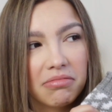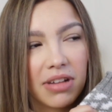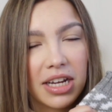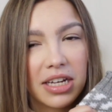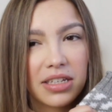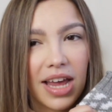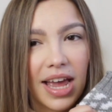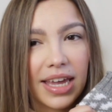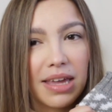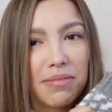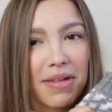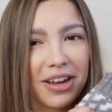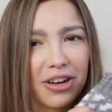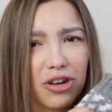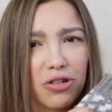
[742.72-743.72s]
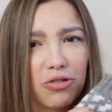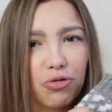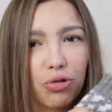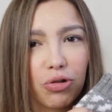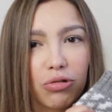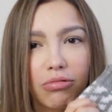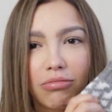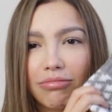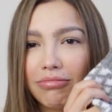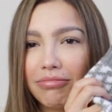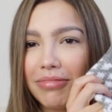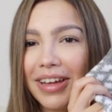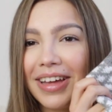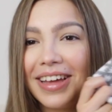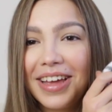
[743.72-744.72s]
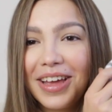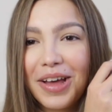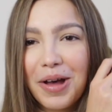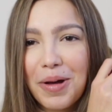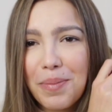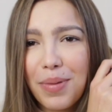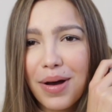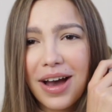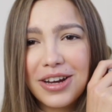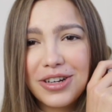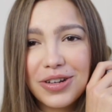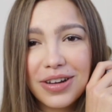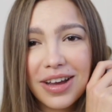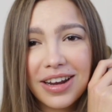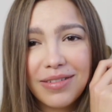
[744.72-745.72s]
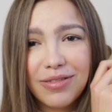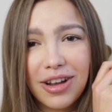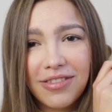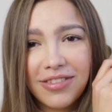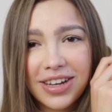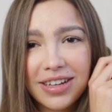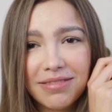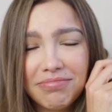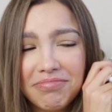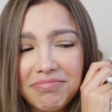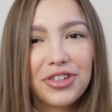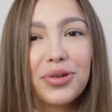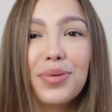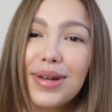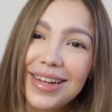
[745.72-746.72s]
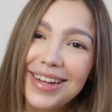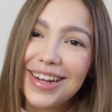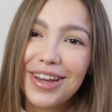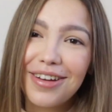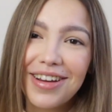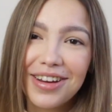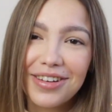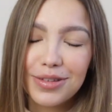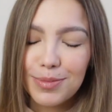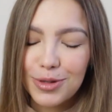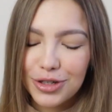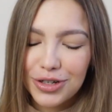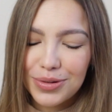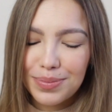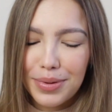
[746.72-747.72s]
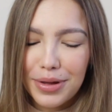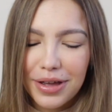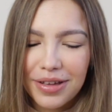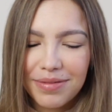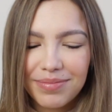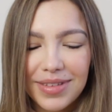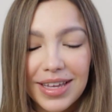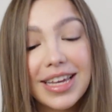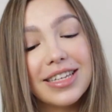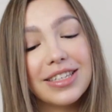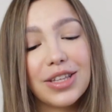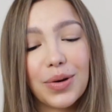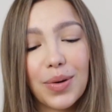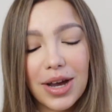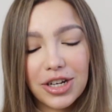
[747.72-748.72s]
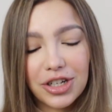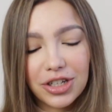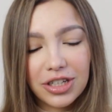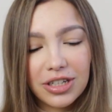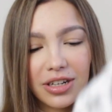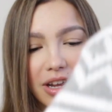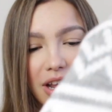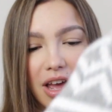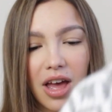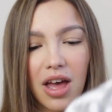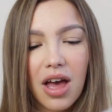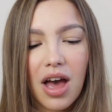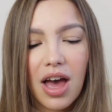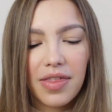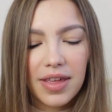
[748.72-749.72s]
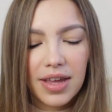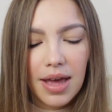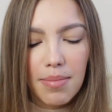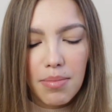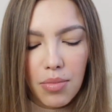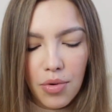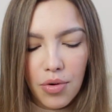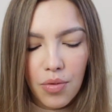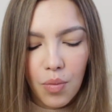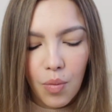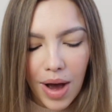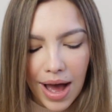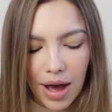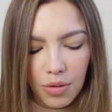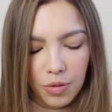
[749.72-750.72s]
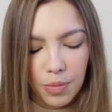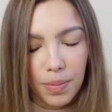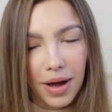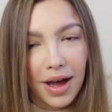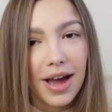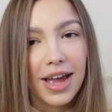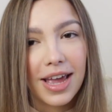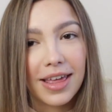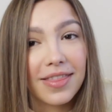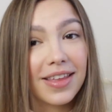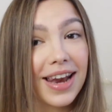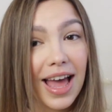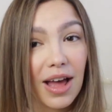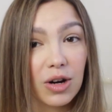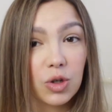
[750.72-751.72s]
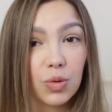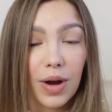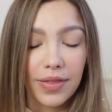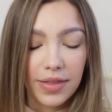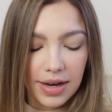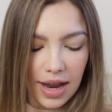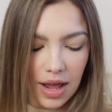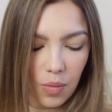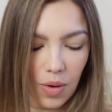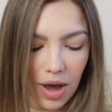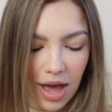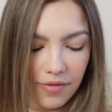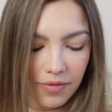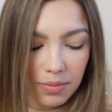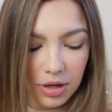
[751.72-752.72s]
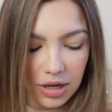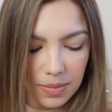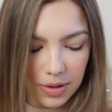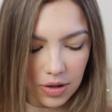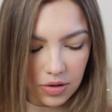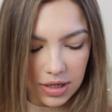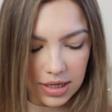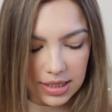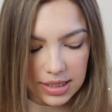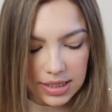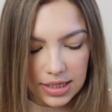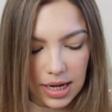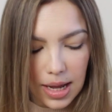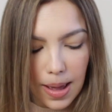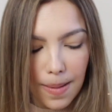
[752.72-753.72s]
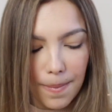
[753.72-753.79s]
like tacky made neutral, but I do kind of love it. Do I need a grey Christmas jumper is the question. I think I'm more wowed by the loungewear and the knitwear, if I'm going to be honest,